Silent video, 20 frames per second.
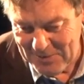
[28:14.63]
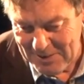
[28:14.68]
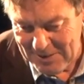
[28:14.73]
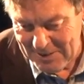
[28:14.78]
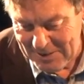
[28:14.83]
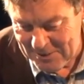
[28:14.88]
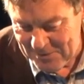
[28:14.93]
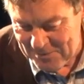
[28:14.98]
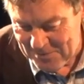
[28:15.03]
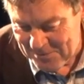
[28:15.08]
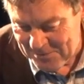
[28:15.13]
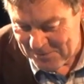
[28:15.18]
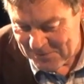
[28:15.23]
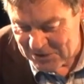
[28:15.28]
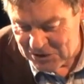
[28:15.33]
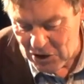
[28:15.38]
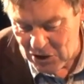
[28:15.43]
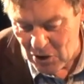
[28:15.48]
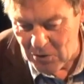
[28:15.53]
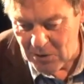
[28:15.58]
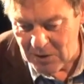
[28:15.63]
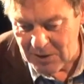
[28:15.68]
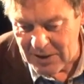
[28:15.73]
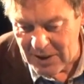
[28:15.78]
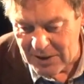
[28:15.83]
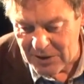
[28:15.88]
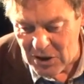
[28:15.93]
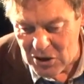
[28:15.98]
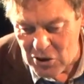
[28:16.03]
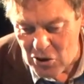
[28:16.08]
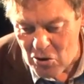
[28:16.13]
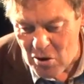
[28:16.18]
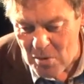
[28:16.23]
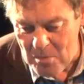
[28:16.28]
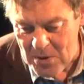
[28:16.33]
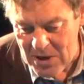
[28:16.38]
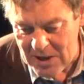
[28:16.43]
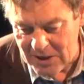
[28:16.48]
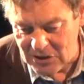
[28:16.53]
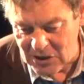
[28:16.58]
about? Uh, So the
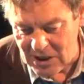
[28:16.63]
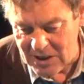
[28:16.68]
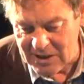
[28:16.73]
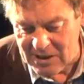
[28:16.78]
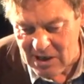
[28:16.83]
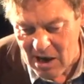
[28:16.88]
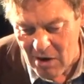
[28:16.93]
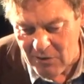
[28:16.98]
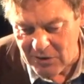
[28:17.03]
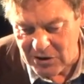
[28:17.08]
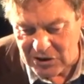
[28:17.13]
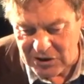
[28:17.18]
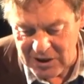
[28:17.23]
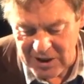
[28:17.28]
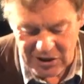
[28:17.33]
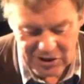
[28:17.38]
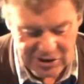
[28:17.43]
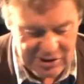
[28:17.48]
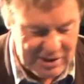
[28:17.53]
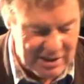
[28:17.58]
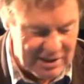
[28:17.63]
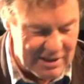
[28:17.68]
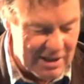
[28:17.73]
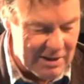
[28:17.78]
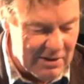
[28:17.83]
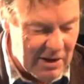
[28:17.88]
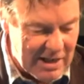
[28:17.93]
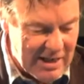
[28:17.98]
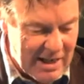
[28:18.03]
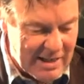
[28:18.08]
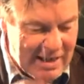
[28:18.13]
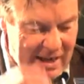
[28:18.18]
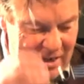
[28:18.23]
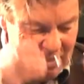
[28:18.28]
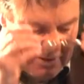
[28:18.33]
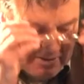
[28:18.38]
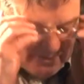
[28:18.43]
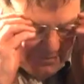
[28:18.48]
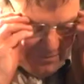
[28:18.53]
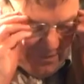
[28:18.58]
Europeans encouraged this, and then another
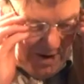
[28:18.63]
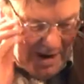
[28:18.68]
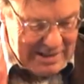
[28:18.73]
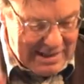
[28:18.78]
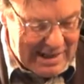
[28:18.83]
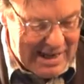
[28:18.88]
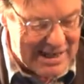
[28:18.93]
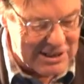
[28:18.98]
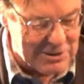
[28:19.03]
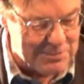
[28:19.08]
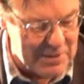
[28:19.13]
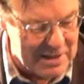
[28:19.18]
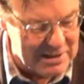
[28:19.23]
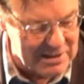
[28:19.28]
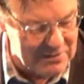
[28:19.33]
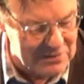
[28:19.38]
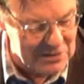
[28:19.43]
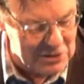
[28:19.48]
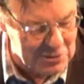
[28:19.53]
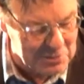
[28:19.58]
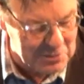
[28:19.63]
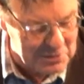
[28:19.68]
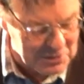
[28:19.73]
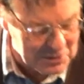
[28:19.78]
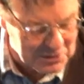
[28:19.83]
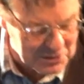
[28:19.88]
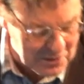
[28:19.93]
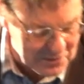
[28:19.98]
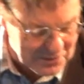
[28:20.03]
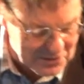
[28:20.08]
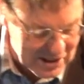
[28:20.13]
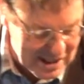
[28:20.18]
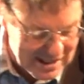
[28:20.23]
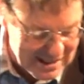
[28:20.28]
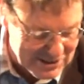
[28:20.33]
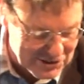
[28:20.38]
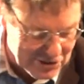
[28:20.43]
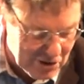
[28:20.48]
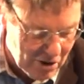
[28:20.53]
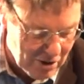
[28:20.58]
final aspect of this, which will sort of
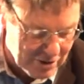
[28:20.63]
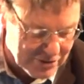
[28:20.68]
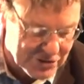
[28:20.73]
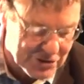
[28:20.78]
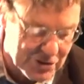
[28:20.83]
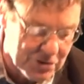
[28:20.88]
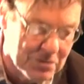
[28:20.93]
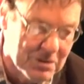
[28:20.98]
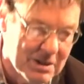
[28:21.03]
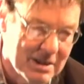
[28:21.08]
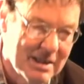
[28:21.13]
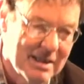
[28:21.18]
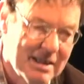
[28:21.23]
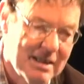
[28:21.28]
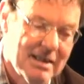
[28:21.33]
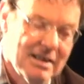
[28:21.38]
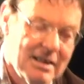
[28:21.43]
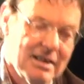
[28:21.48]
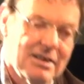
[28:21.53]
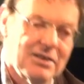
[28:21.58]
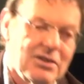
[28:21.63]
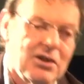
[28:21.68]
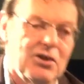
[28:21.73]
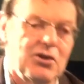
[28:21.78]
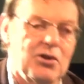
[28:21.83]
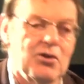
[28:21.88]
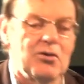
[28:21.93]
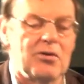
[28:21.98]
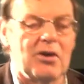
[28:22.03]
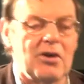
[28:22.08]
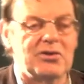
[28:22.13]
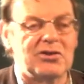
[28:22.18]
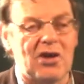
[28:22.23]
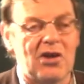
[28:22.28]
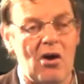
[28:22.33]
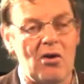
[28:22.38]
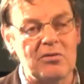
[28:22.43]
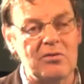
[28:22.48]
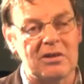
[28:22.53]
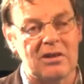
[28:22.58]
take us on to the
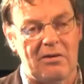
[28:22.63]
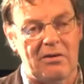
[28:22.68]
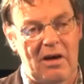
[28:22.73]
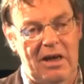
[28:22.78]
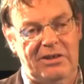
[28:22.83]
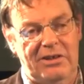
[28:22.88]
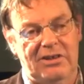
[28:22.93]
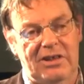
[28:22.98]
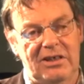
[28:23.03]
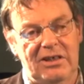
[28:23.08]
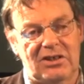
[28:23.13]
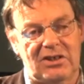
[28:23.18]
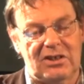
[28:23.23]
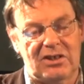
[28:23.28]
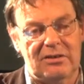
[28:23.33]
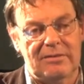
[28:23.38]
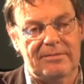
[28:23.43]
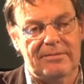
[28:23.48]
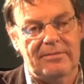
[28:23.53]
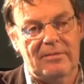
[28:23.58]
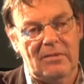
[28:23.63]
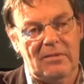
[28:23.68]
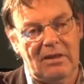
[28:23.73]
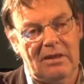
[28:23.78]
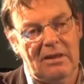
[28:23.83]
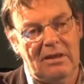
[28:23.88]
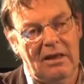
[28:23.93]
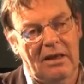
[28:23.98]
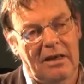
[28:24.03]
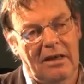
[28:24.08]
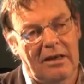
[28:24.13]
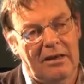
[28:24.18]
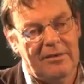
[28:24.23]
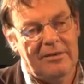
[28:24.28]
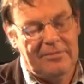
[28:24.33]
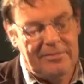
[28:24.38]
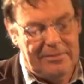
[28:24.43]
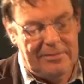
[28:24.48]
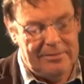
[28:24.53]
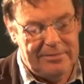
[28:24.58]
Eurozone crisis, uh,
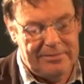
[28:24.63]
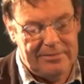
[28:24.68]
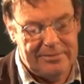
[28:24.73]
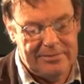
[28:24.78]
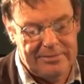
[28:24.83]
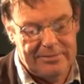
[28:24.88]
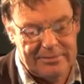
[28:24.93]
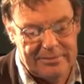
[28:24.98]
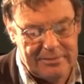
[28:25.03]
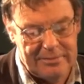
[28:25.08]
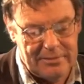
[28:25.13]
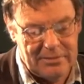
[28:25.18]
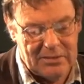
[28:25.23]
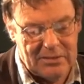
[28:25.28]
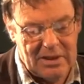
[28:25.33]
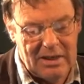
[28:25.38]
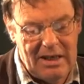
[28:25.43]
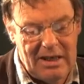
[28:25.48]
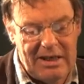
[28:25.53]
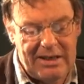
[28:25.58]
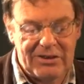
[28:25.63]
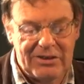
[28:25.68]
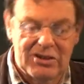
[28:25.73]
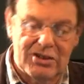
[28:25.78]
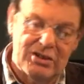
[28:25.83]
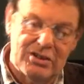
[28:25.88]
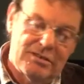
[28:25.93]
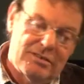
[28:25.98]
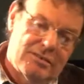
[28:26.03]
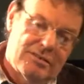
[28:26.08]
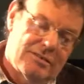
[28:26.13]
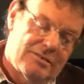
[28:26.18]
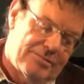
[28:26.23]
is